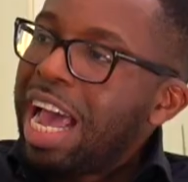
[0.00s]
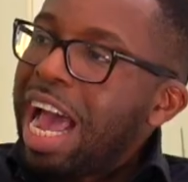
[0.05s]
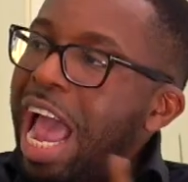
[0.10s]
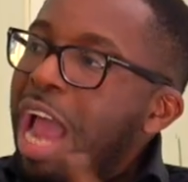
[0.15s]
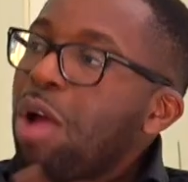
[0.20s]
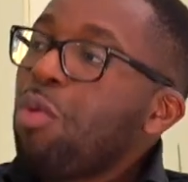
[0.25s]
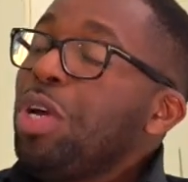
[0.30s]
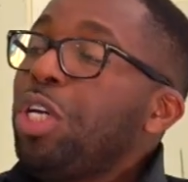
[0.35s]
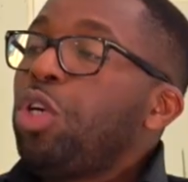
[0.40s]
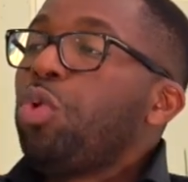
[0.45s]

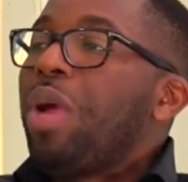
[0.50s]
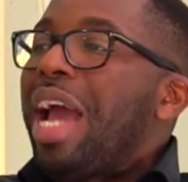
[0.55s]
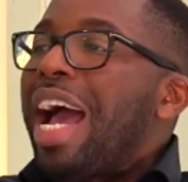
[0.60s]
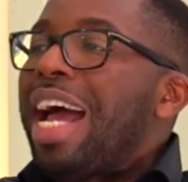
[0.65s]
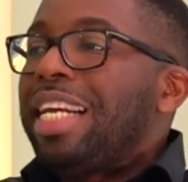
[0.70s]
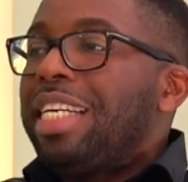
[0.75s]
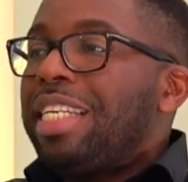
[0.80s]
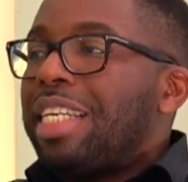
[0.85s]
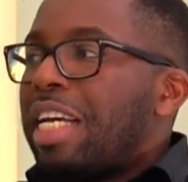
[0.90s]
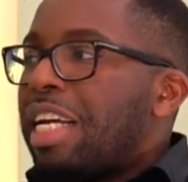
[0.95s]
I wish we
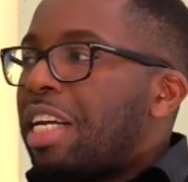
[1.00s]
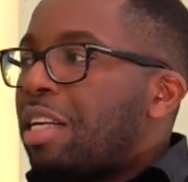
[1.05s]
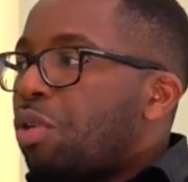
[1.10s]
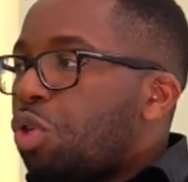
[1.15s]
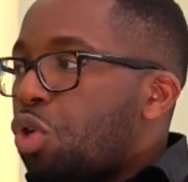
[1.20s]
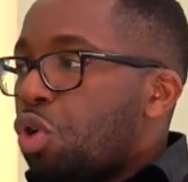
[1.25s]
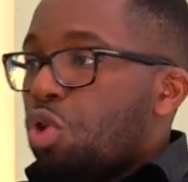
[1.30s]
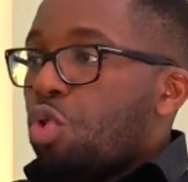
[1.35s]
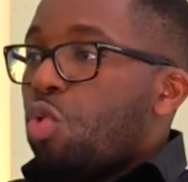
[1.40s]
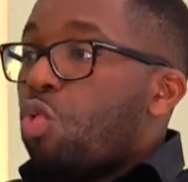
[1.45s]
had
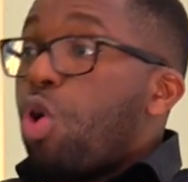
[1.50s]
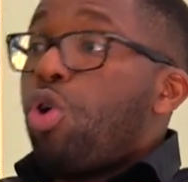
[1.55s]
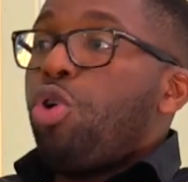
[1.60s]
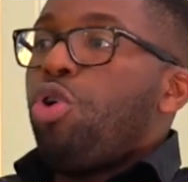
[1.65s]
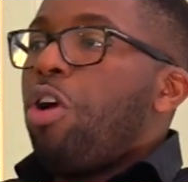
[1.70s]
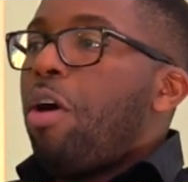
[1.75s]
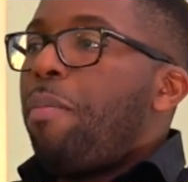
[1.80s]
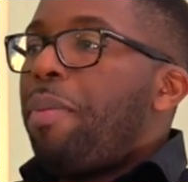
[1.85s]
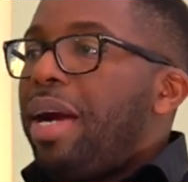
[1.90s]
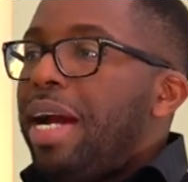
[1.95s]
you know, woken
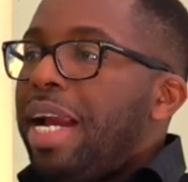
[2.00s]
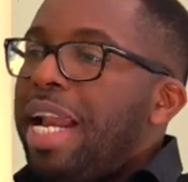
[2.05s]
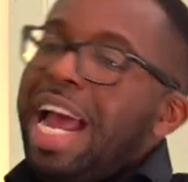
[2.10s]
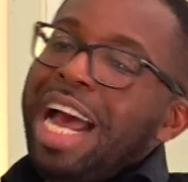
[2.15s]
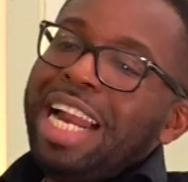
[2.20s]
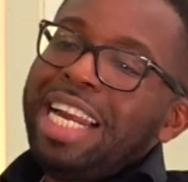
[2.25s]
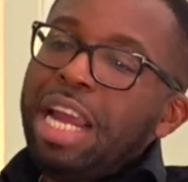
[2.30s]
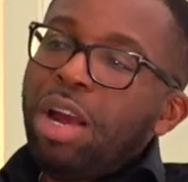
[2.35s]
up earlier and